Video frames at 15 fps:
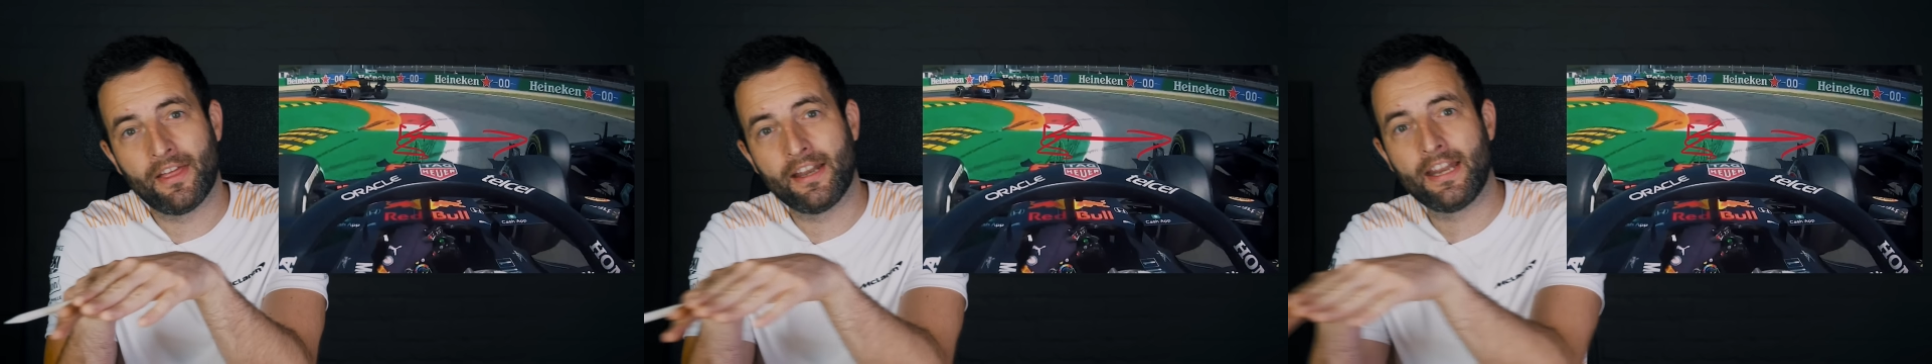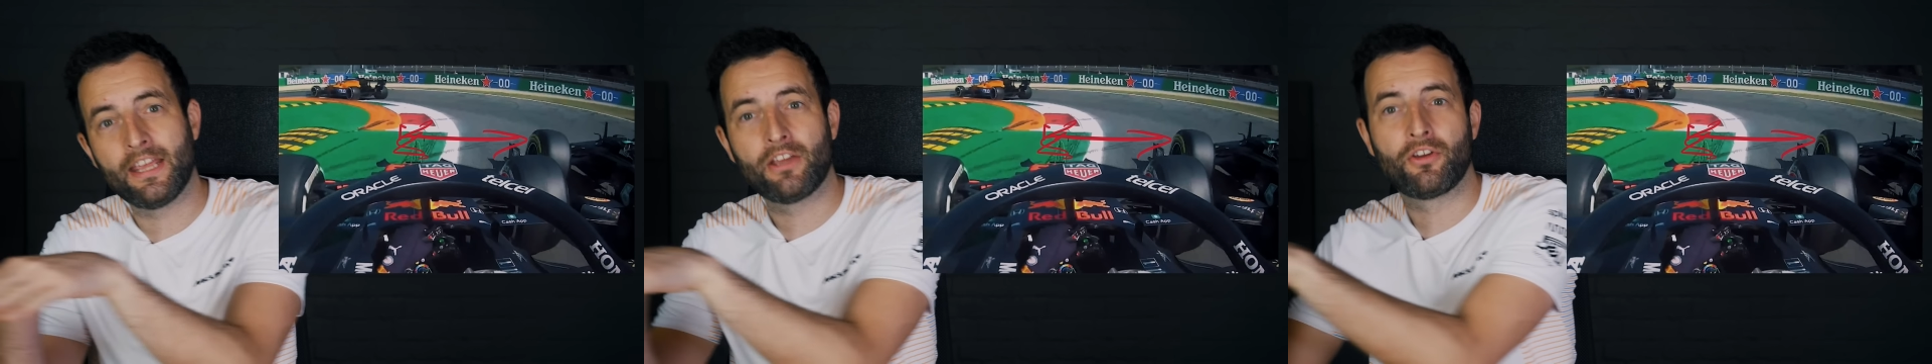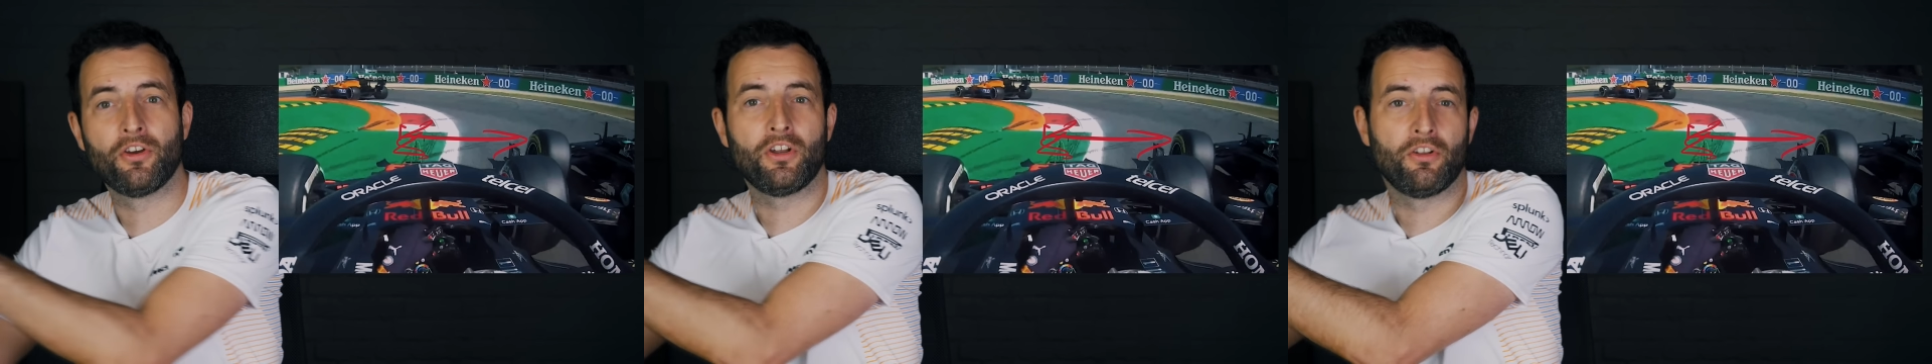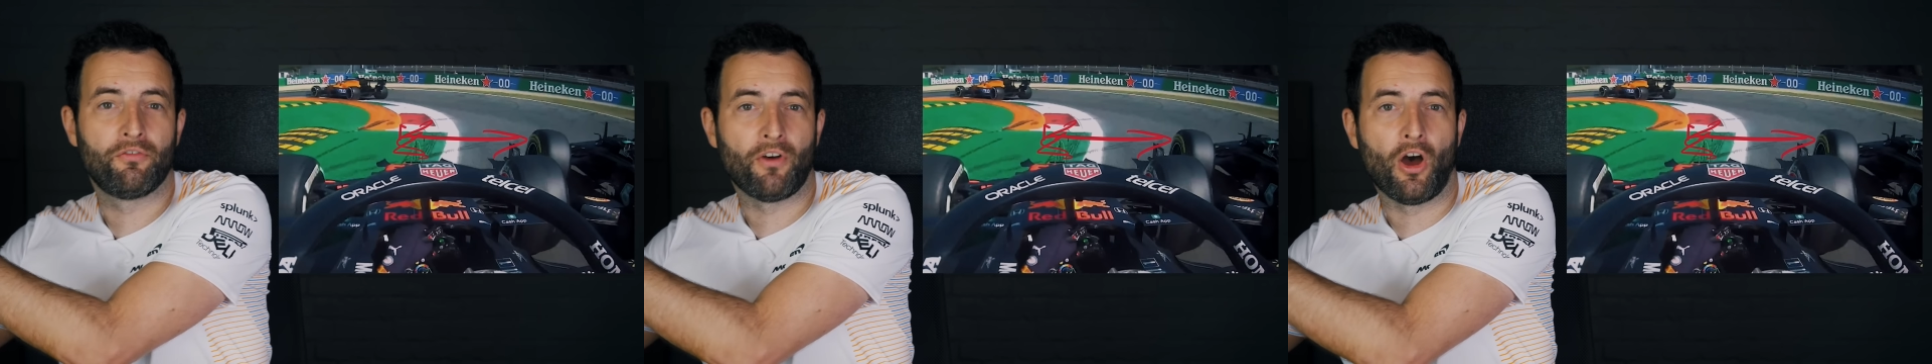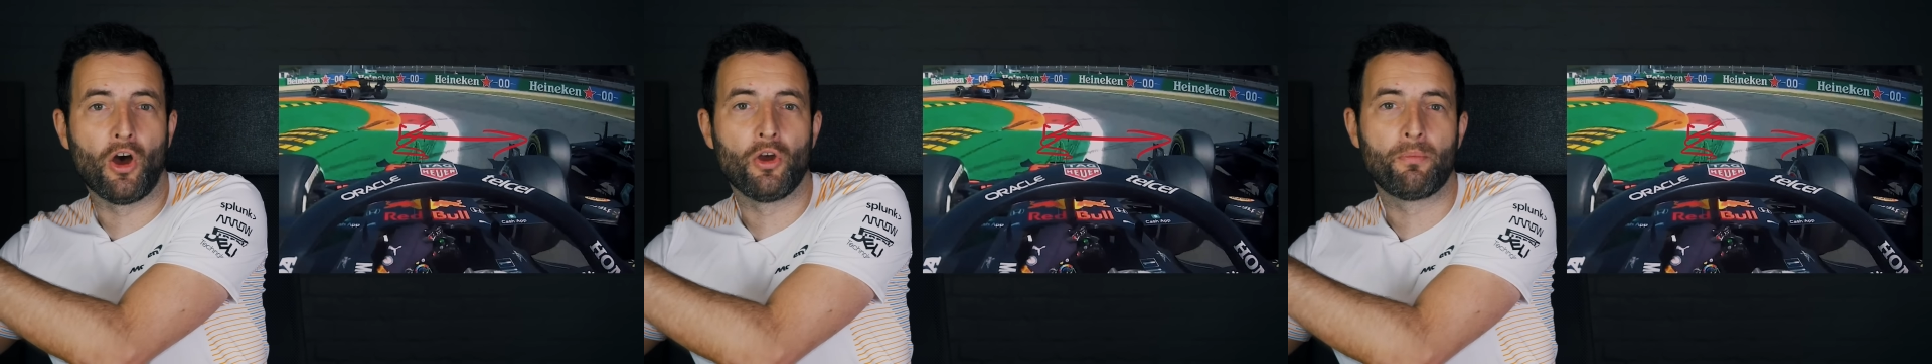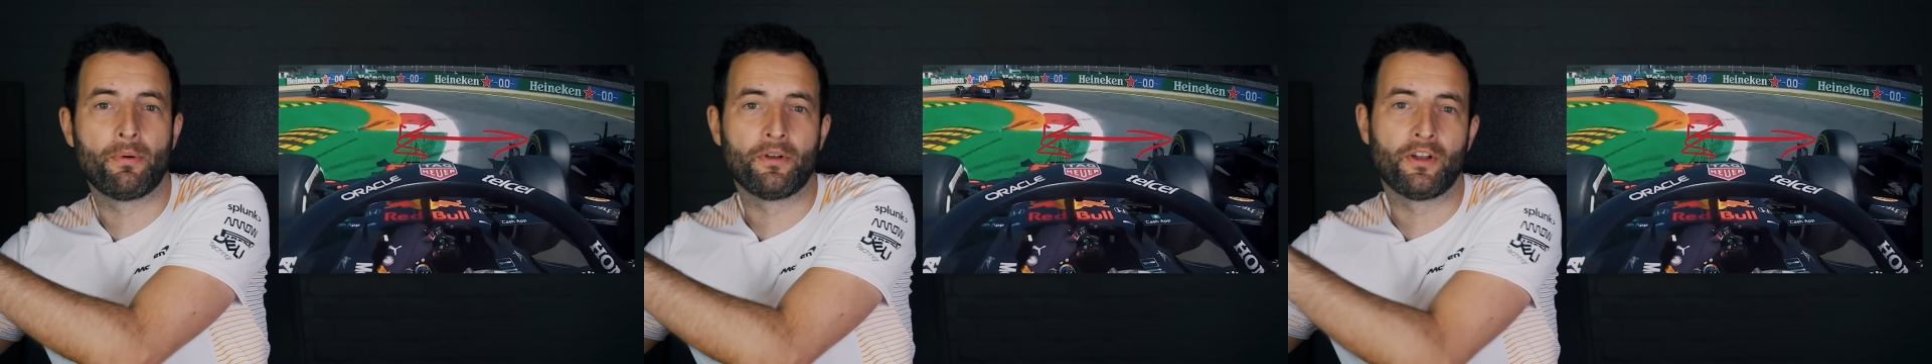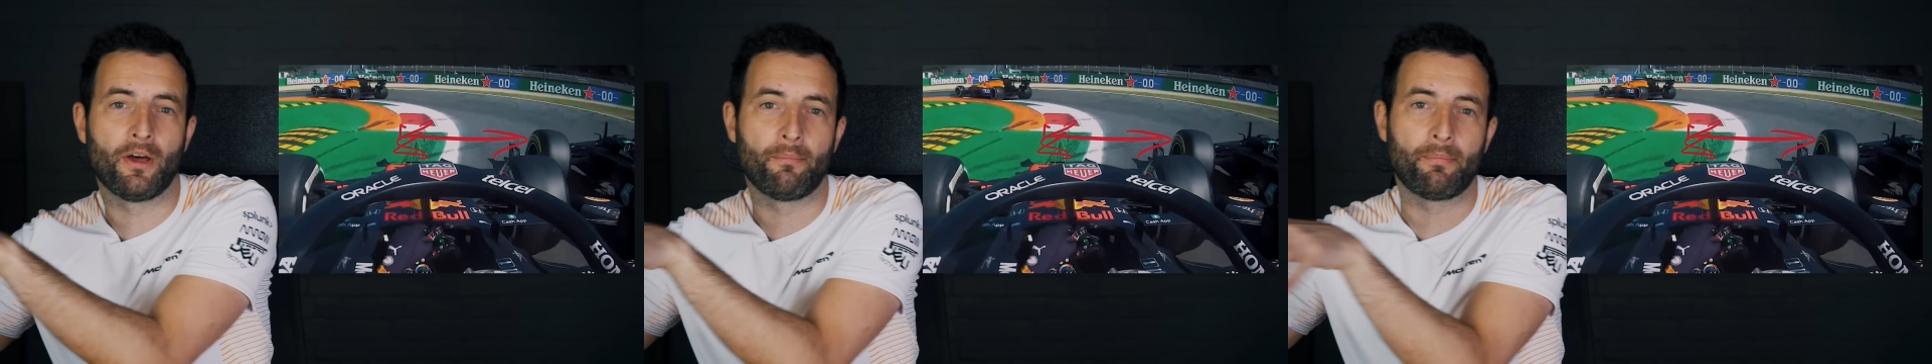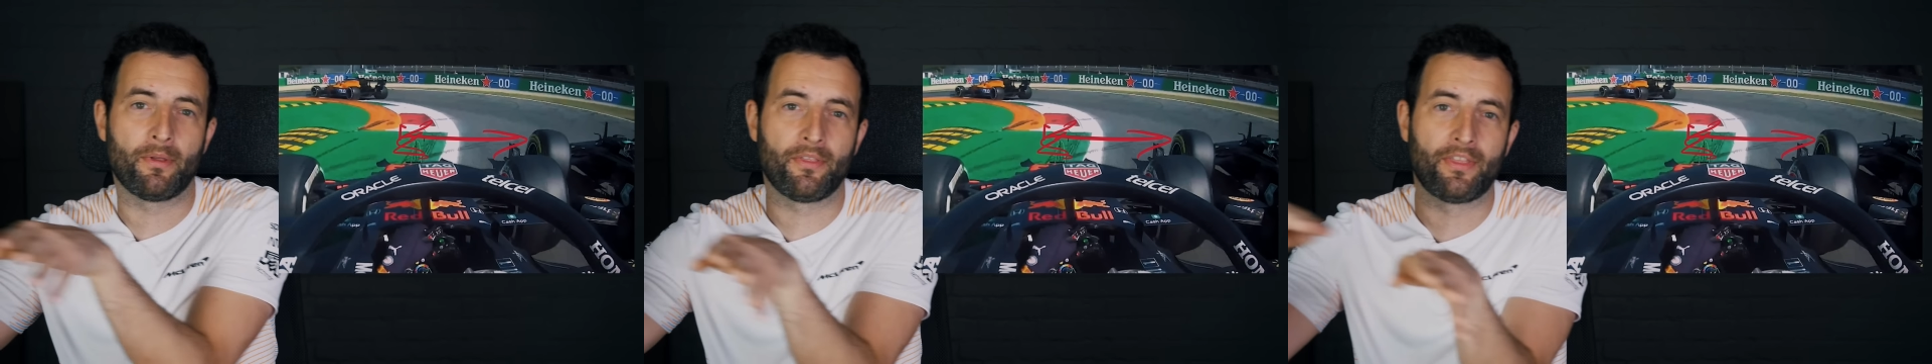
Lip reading: then he could have opened up